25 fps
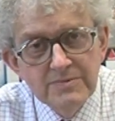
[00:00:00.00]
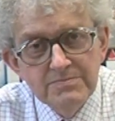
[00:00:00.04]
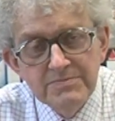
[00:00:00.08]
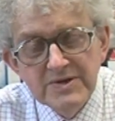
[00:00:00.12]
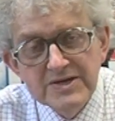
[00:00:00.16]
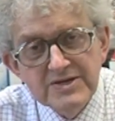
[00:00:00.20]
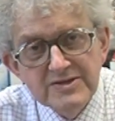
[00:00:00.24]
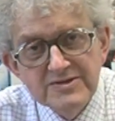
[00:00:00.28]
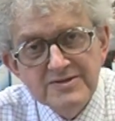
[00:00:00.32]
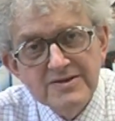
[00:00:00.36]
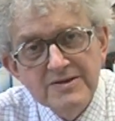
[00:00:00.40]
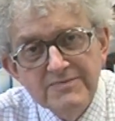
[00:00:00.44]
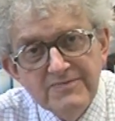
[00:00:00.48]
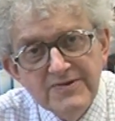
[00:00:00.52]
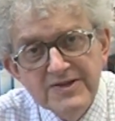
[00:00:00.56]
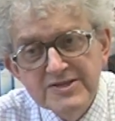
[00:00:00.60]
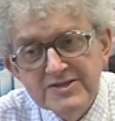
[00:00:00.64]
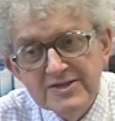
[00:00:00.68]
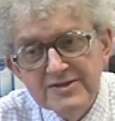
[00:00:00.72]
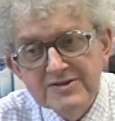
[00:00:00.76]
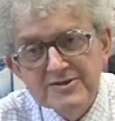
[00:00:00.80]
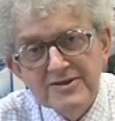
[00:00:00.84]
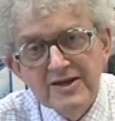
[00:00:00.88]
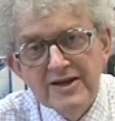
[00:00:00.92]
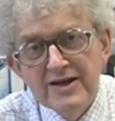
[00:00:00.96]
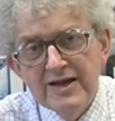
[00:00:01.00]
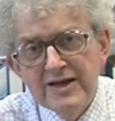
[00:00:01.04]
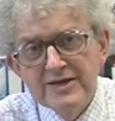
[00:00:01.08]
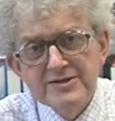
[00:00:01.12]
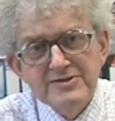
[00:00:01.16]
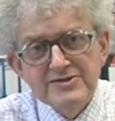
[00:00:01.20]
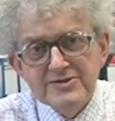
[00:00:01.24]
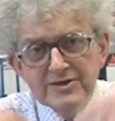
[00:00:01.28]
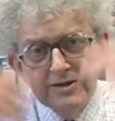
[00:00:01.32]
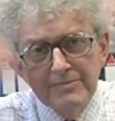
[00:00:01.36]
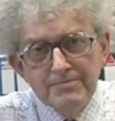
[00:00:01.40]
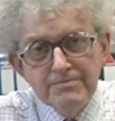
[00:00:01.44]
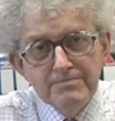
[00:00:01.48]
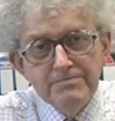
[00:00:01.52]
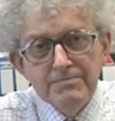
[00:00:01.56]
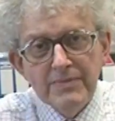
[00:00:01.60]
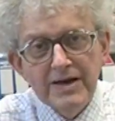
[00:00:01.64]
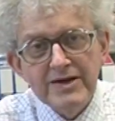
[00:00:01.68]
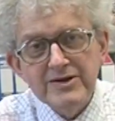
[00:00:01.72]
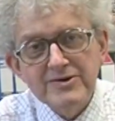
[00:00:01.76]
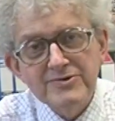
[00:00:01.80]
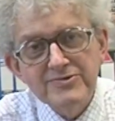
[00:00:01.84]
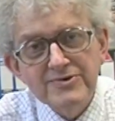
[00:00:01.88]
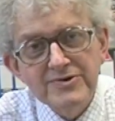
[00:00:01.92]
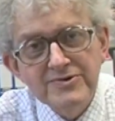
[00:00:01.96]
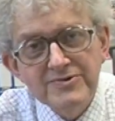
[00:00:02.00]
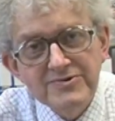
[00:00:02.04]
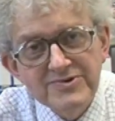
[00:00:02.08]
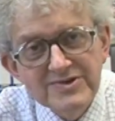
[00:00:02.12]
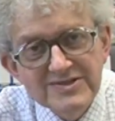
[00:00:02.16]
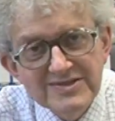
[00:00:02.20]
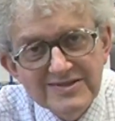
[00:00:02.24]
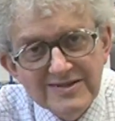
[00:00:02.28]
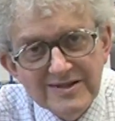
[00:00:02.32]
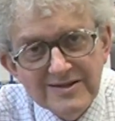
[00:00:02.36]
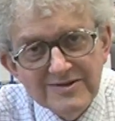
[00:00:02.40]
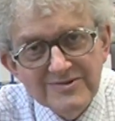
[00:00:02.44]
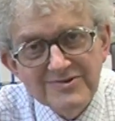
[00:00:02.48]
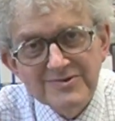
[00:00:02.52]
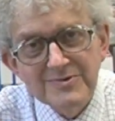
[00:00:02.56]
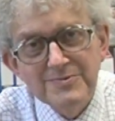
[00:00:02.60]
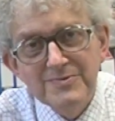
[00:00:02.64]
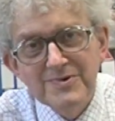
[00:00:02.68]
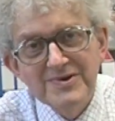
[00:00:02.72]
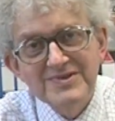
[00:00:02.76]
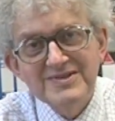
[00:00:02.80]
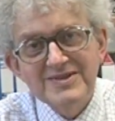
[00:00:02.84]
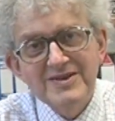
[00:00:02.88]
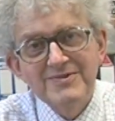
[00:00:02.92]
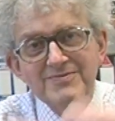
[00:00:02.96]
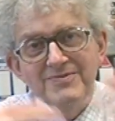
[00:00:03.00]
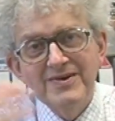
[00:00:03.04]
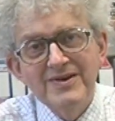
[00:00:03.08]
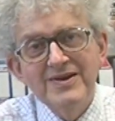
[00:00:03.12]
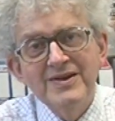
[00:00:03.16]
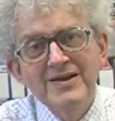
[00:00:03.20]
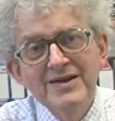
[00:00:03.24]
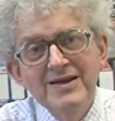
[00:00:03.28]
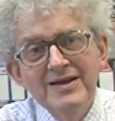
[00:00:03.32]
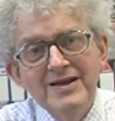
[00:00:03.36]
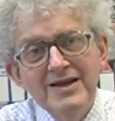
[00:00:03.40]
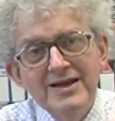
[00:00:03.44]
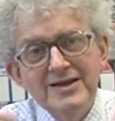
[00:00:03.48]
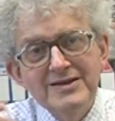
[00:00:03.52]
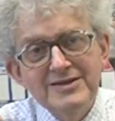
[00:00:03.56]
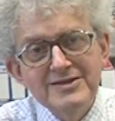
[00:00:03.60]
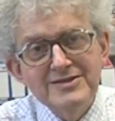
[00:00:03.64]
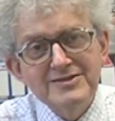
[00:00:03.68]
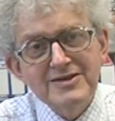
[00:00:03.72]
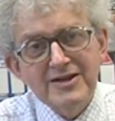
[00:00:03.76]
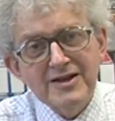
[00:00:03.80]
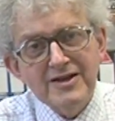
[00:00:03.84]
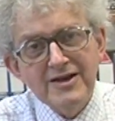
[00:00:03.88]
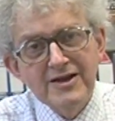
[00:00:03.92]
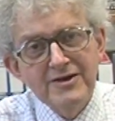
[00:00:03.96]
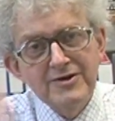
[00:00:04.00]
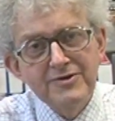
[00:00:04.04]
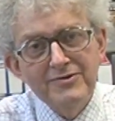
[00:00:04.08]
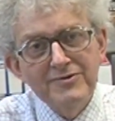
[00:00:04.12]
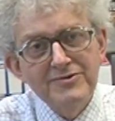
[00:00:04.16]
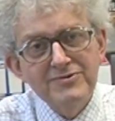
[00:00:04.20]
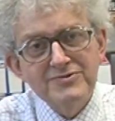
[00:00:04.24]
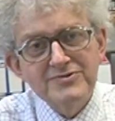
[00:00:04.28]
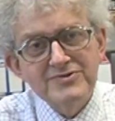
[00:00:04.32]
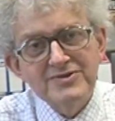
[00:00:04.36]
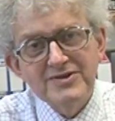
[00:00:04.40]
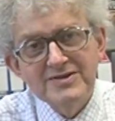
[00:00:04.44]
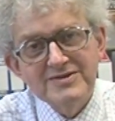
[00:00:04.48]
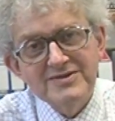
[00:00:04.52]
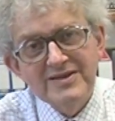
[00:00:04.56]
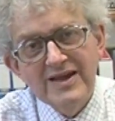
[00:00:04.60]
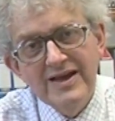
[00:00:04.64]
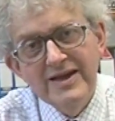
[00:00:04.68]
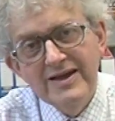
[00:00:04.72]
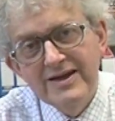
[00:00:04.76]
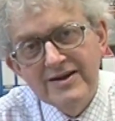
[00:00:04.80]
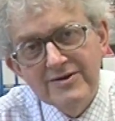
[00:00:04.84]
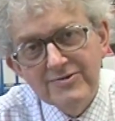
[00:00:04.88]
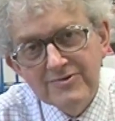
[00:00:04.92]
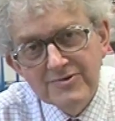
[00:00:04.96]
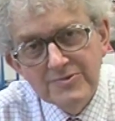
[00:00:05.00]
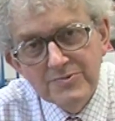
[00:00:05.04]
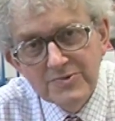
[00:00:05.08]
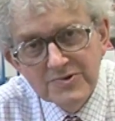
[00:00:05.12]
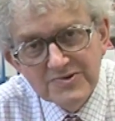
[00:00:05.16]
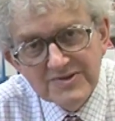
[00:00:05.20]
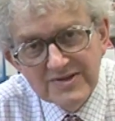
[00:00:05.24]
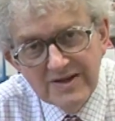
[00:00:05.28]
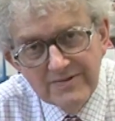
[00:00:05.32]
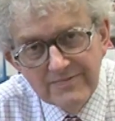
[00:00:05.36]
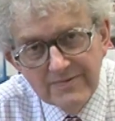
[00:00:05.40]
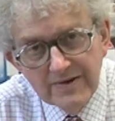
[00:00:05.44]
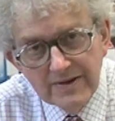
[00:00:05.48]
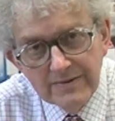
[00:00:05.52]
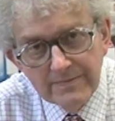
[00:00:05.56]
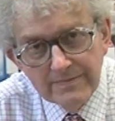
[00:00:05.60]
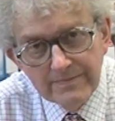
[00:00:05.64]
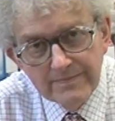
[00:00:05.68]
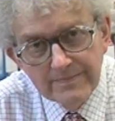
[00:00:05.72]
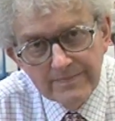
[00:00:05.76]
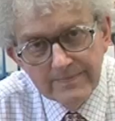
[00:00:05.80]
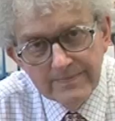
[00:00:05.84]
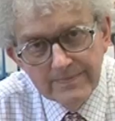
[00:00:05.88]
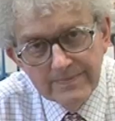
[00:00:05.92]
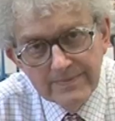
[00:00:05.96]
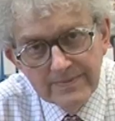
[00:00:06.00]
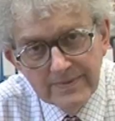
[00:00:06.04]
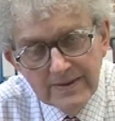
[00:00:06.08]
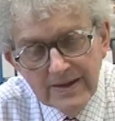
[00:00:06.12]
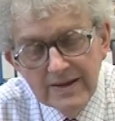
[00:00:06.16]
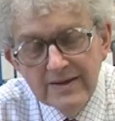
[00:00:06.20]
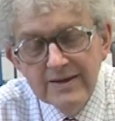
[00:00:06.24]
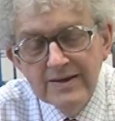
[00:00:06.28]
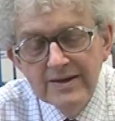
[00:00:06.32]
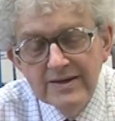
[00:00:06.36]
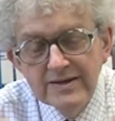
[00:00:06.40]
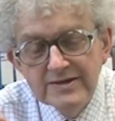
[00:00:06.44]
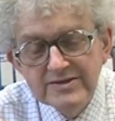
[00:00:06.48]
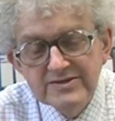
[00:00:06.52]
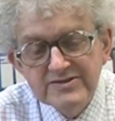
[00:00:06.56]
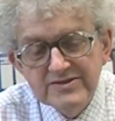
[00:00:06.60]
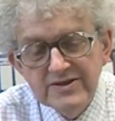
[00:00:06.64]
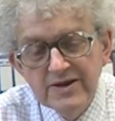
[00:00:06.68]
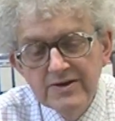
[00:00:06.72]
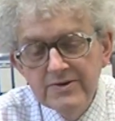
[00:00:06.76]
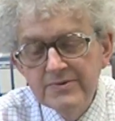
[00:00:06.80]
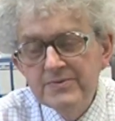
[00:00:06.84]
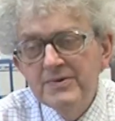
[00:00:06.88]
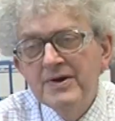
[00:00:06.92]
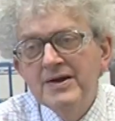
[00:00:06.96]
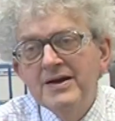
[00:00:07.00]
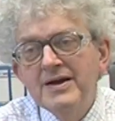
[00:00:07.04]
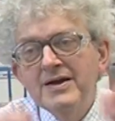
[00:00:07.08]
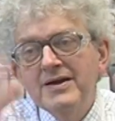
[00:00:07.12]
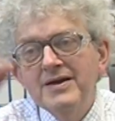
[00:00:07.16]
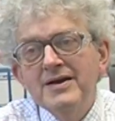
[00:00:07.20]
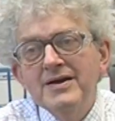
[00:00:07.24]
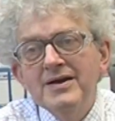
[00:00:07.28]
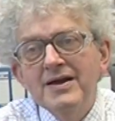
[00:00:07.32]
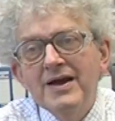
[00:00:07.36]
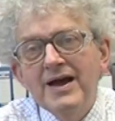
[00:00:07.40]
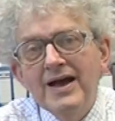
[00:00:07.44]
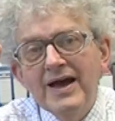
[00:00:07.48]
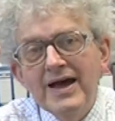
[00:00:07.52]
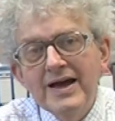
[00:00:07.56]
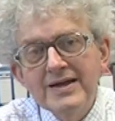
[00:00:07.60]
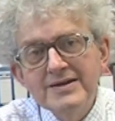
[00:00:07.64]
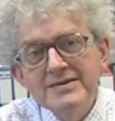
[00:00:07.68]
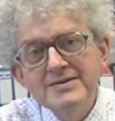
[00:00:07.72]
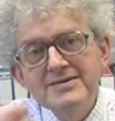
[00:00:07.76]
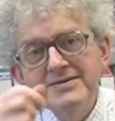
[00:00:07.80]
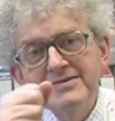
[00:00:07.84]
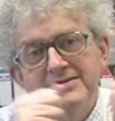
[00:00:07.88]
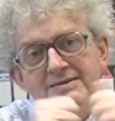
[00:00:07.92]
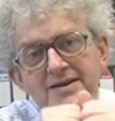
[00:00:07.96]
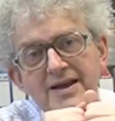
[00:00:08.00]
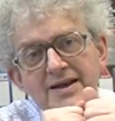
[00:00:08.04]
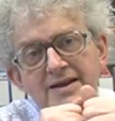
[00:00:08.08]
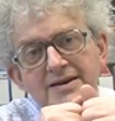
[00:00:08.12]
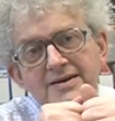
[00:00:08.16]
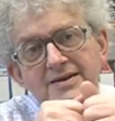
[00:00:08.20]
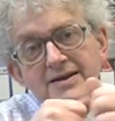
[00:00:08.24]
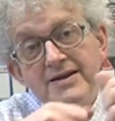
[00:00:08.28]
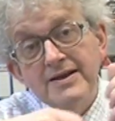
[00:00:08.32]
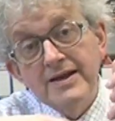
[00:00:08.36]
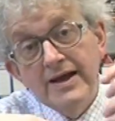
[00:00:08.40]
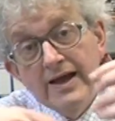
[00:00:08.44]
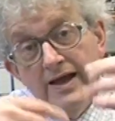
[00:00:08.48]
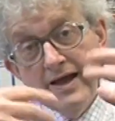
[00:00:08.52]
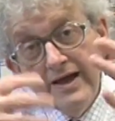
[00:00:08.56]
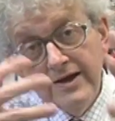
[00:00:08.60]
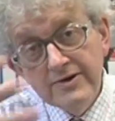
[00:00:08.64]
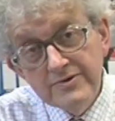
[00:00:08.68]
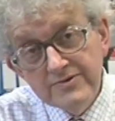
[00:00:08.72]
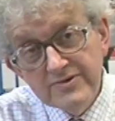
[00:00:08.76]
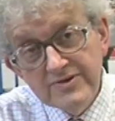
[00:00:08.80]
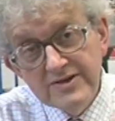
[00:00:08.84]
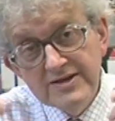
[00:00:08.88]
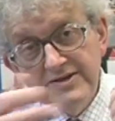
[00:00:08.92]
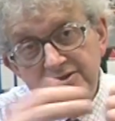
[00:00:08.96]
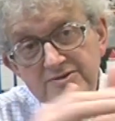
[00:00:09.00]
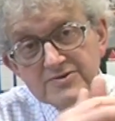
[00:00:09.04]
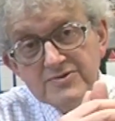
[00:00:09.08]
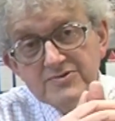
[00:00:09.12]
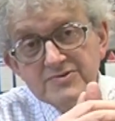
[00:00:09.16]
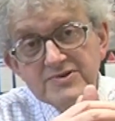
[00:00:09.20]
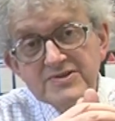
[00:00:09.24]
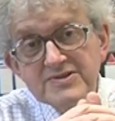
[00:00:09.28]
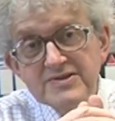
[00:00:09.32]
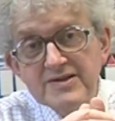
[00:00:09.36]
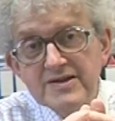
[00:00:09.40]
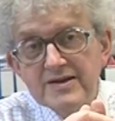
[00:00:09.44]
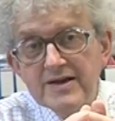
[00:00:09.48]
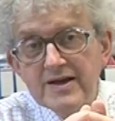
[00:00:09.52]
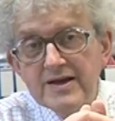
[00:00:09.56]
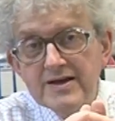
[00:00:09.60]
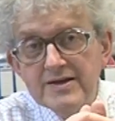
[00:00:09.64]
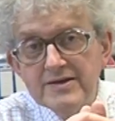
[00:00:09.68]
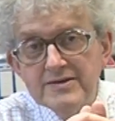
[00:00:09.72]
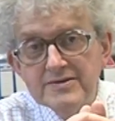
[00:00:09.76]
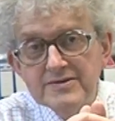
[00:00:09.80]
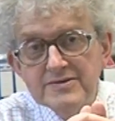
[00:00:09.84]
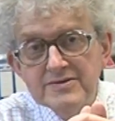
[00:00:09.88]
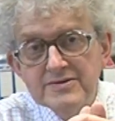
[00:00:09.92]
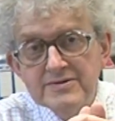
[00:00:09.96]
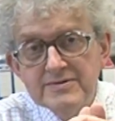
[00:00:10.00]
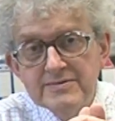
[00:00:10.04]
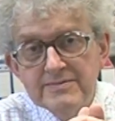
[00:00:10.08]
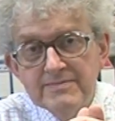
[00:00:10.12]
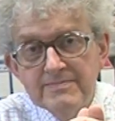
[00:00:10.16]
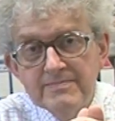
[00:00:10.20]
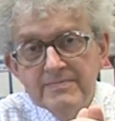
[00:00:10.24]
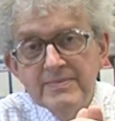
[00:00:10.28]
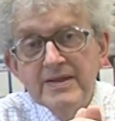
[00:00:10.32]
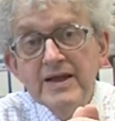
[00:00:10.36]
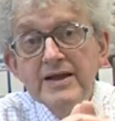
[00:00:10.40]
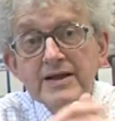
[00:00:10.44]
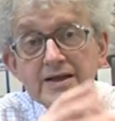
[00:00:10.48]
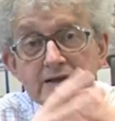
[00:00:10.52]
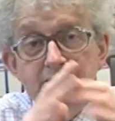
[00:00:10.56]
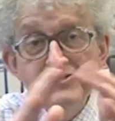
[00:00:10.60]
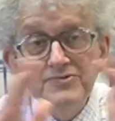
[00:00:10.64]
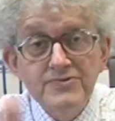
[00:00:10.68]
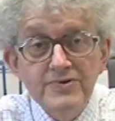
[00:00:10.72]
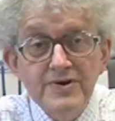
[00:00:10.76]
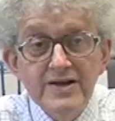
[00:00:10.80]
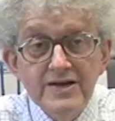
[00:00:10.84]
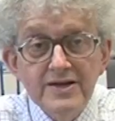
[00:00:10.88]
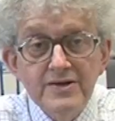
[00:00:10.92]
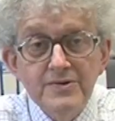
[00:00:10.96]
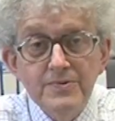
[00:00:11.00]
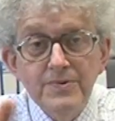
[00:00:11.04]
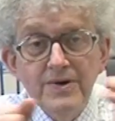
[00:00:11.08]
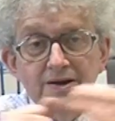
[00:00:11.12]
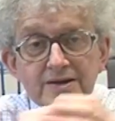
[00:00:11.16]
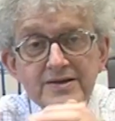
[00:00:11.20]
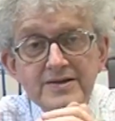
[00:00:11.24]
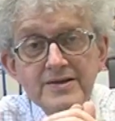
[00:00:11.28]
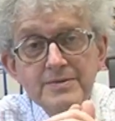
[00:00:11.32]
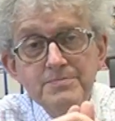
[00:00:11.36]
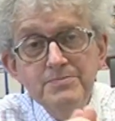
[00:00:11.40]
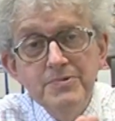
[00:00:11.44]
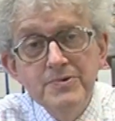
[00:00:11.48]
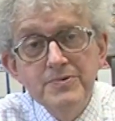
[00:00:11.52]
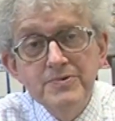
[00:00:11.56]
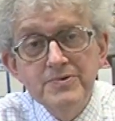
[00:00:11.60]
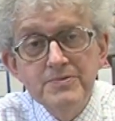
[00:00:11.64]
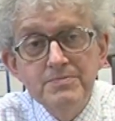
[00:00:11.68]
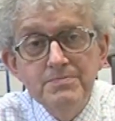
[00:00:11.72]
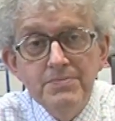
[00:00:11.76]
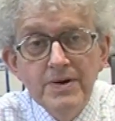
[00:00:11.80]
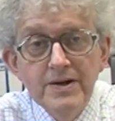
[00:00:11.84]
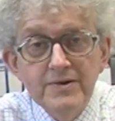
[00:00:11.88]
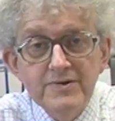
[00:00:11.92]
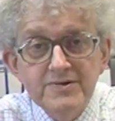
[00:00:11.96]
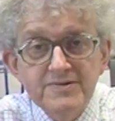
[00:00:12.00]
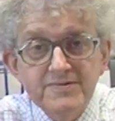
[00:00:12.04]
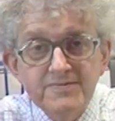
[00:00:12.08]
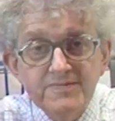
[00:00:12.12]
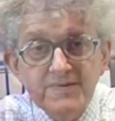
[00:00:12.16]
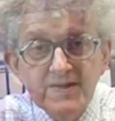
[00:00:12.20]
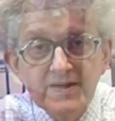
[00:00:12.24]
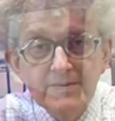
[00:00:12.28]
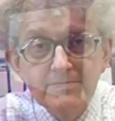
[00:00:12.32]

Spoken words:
because the visitor has some microcrystals or whatever in his clothes, his hair or whatever. So understanding how things crystallize is really quite an important part of